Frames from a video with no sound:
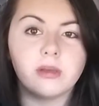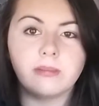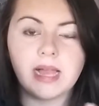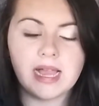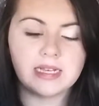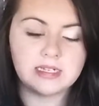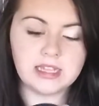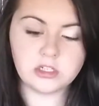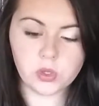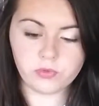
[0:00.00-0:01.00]
them and
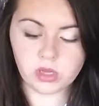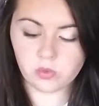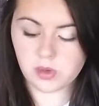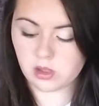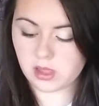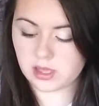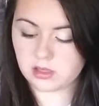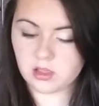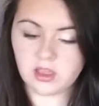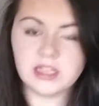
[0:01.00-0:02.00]
they're doing really well.
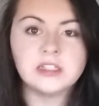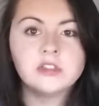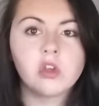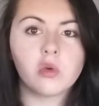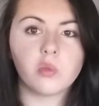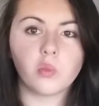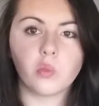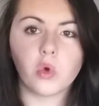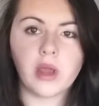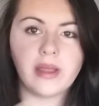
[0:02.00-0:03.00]
Like, no, it's not
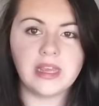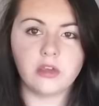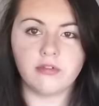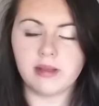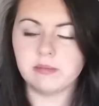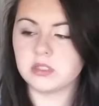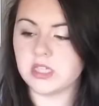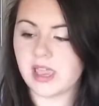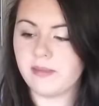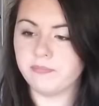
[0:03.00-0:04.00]
worn out any grips
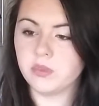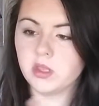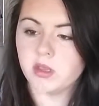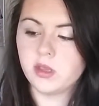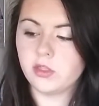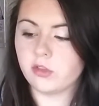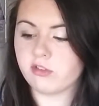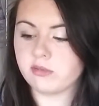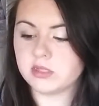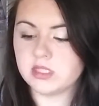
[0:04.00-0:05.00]
yet. The
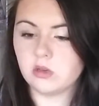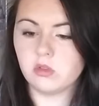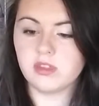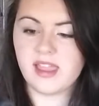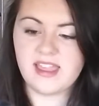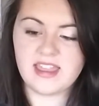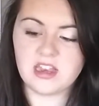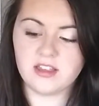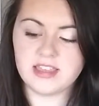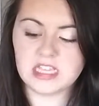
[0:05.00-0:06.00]
grip's still there,
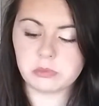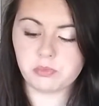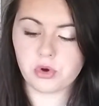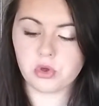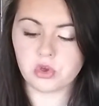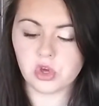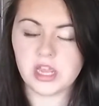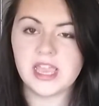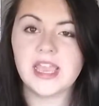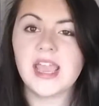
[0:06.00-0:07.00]
nothing's broke on
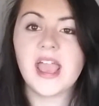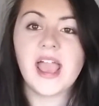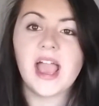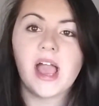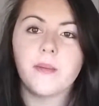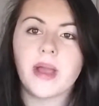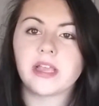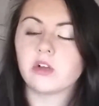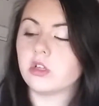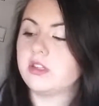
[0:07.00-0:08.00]
it.
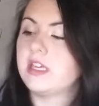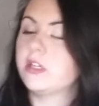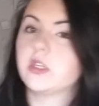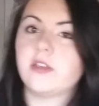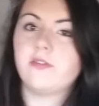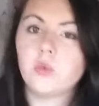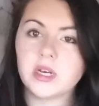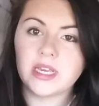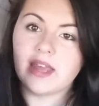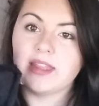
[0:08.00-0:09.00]
I got these, if you
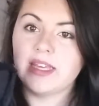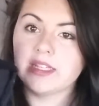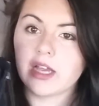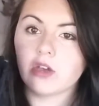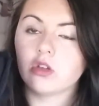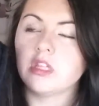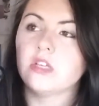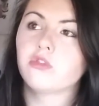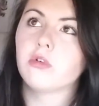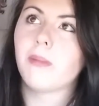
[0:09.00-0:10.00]
want to get these, I got
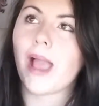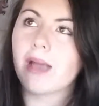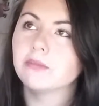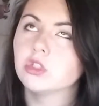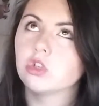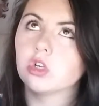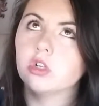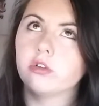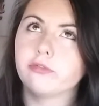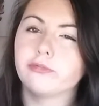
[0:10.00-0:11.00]
these from
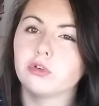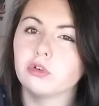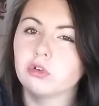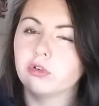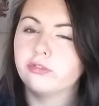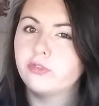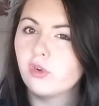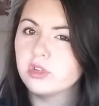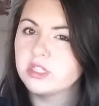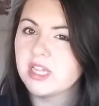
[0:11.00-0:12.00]
Amazon for
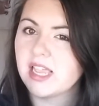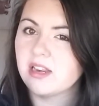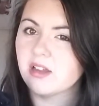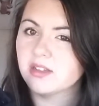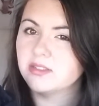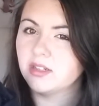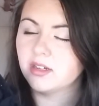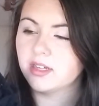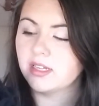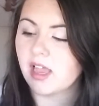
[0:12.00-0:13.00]
$14.99,
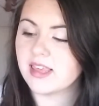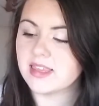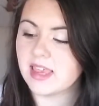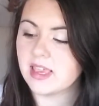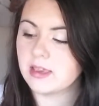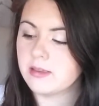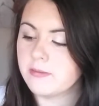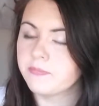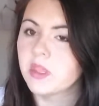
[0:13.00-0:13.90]
I think.